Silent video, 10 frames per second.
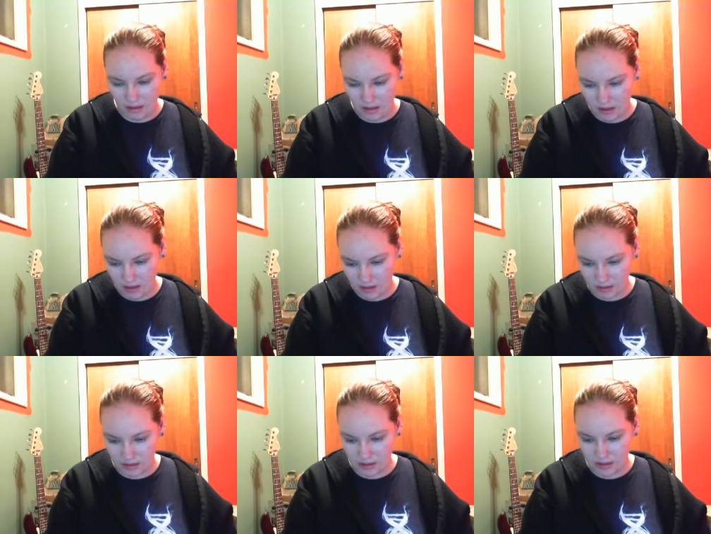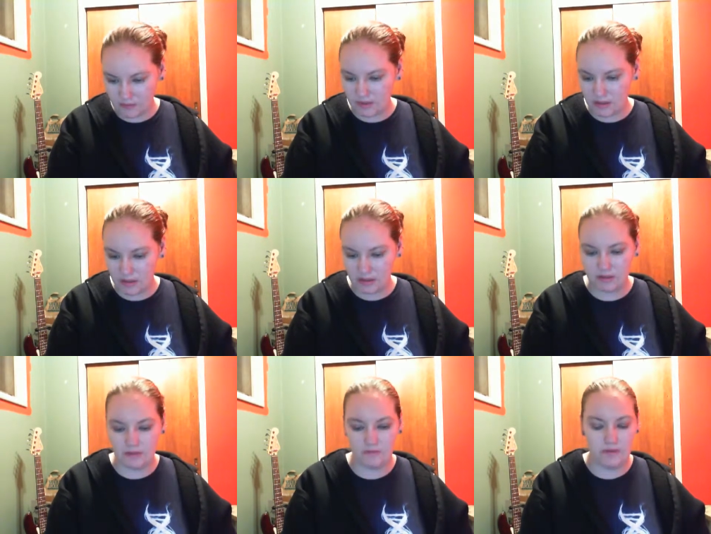And this one
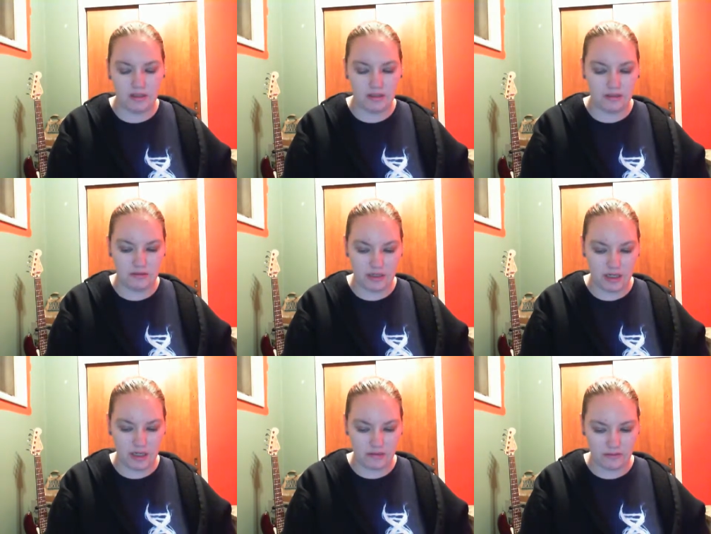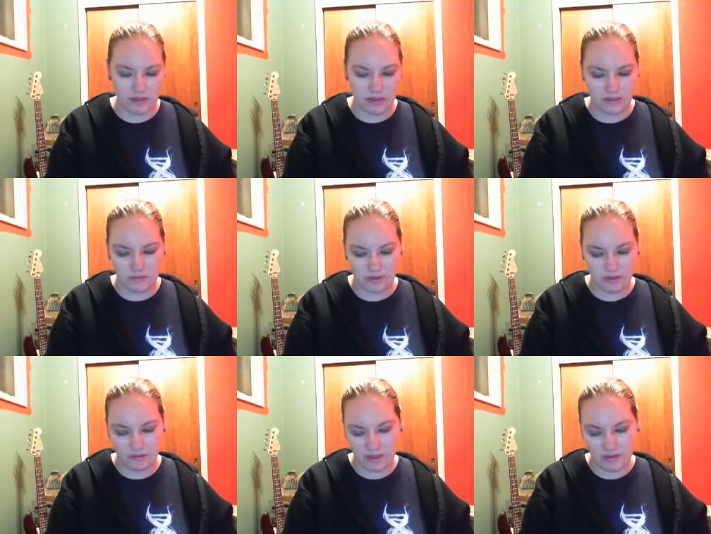is 100 calories with
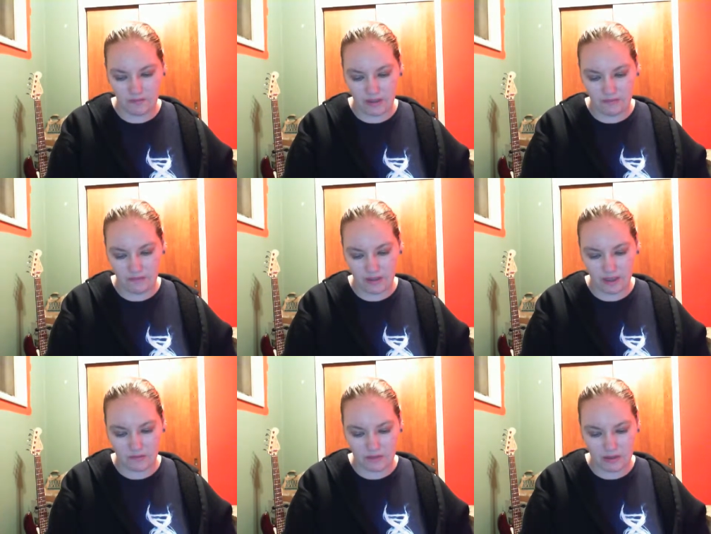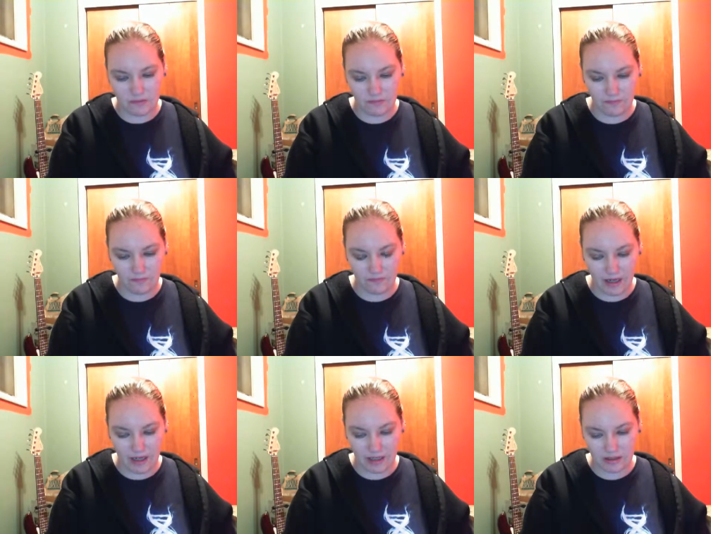25 calories
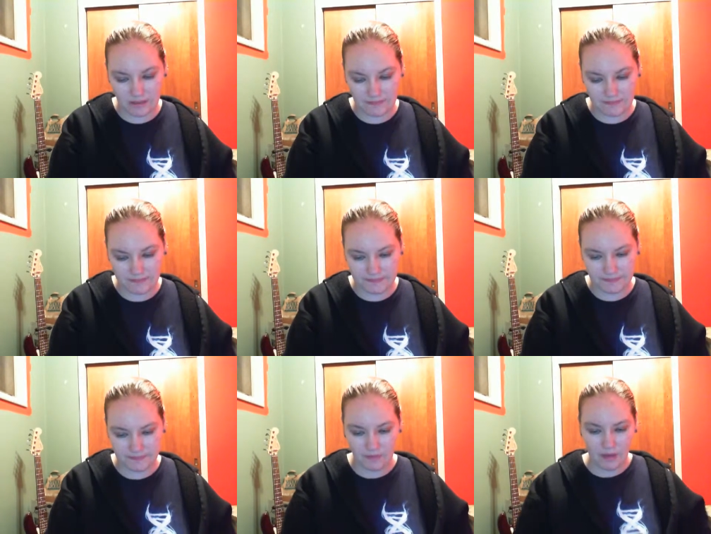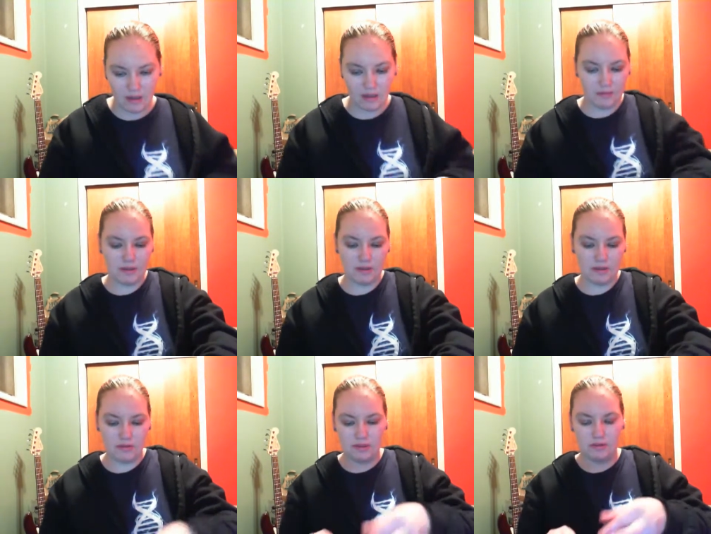fat. I mean, the
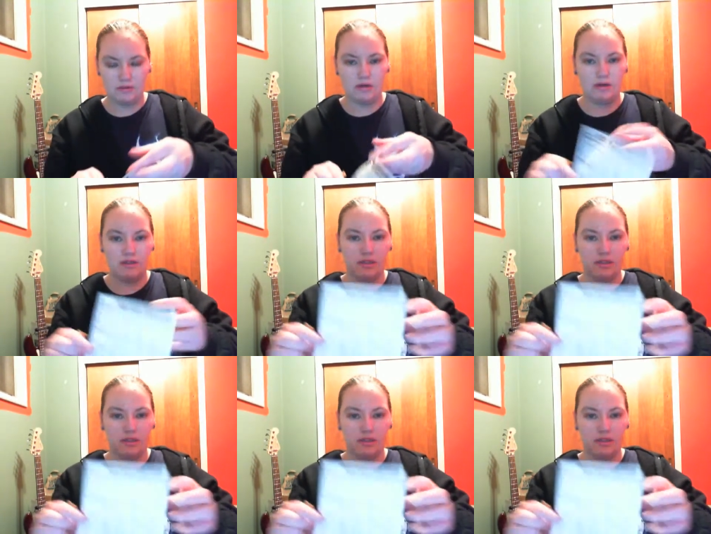nutritional card